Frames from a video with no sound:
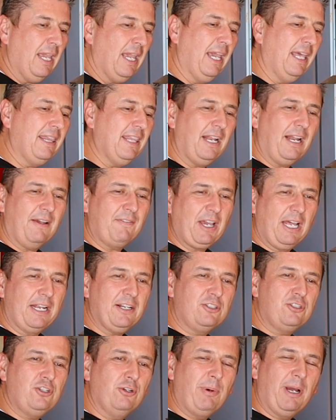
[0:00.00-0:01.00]
and then I've got
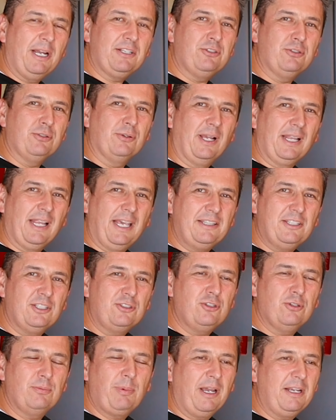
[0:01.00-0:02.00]
a 2x2. I like the
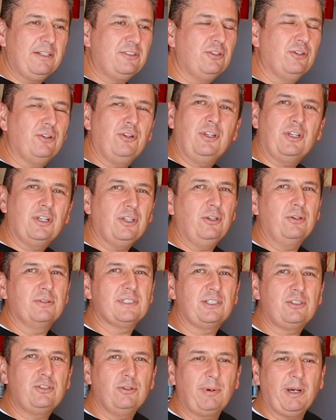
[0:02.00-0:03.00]
2x2. You can use
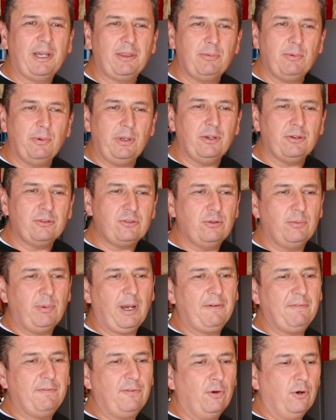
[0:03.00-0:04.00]
a 2x3 or
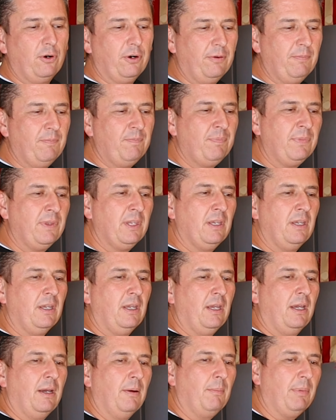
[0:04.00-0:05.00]
2x4,
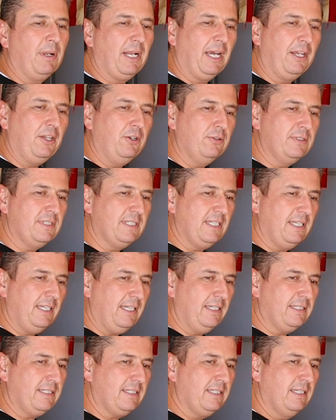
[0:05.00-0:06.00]
but I use
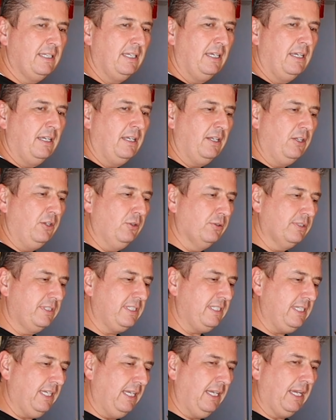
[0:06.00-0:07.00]
these. You'll
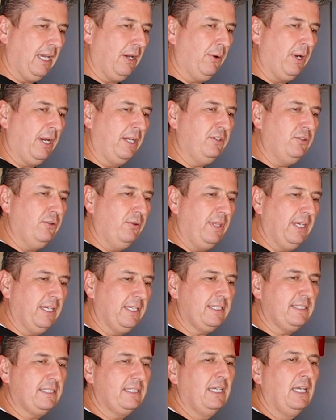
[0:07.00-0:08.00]
see how I do
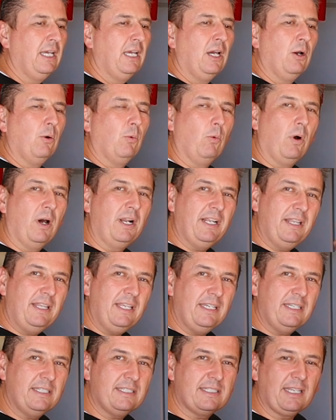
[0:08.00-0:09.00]
this. One of
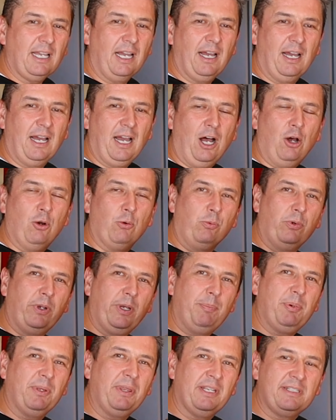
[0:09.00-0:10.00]
these I'll
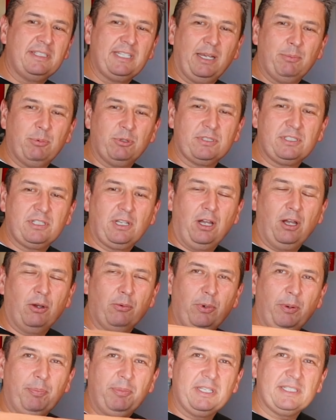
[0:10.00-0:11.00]
rip in the table saw. I'll
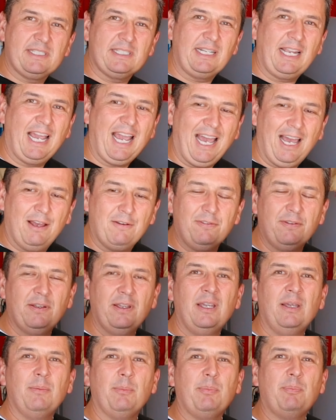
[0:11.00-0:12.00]
rip this in half
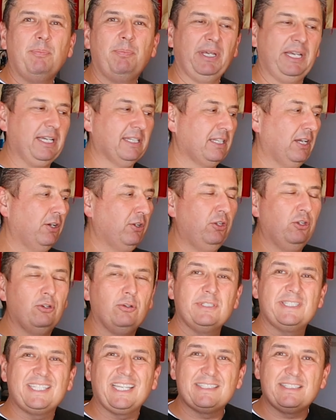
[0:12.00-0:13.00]
because I'll
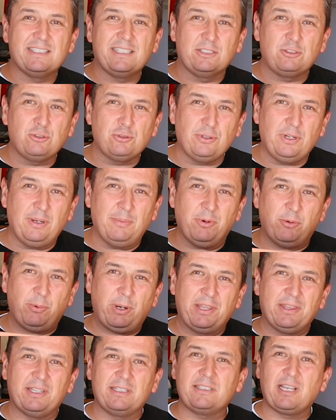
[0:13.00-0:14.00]
use as the trim
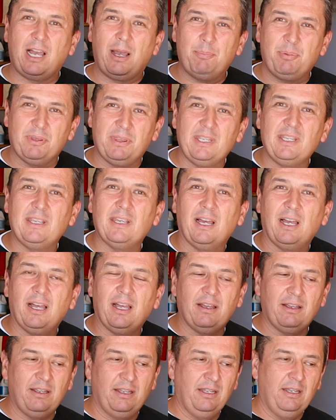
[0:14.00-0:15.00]
around the top of
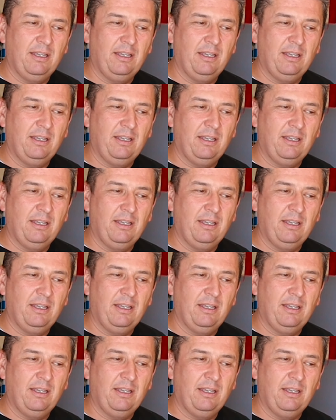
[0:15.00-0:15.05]
the